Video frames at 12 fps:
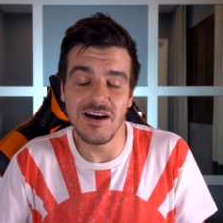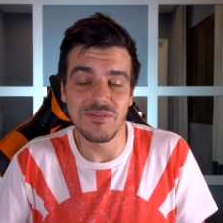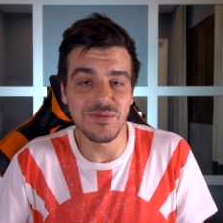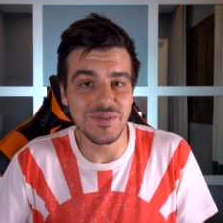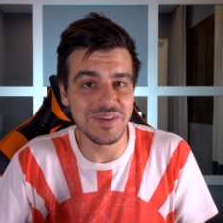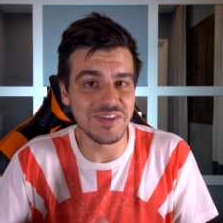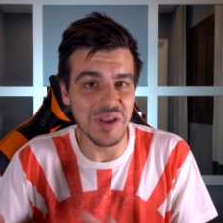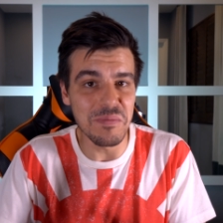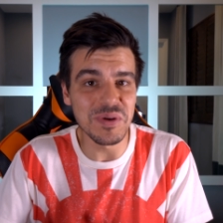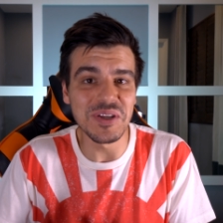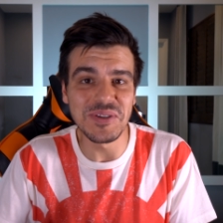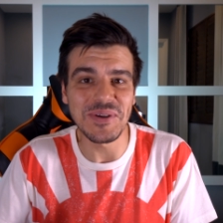Now,
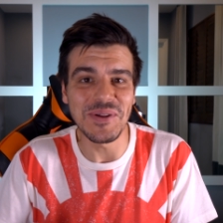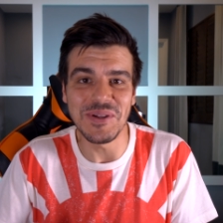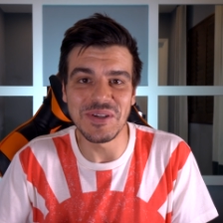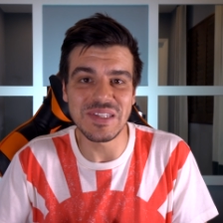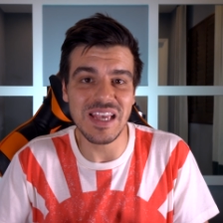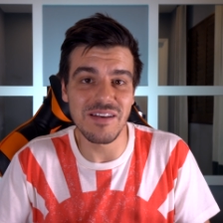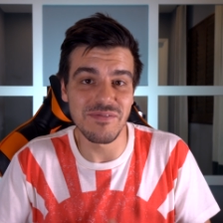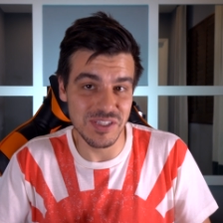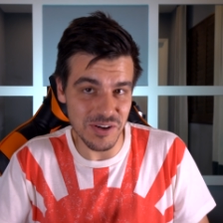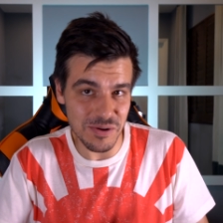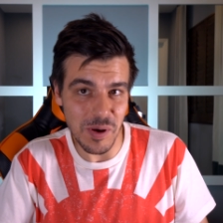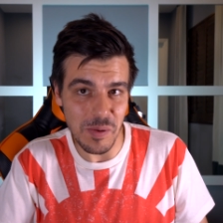some controllers have a
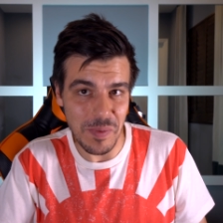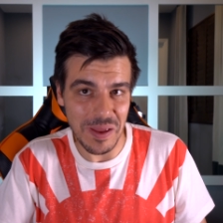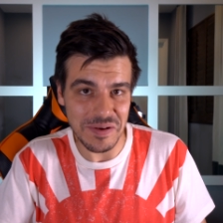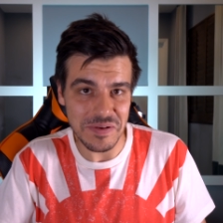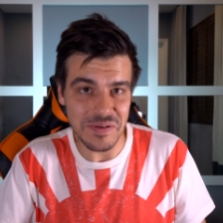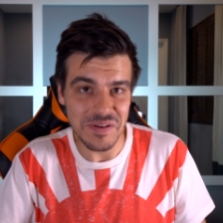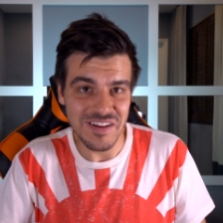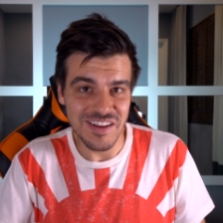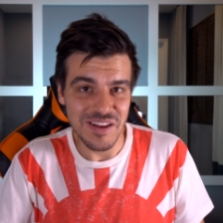turbo button,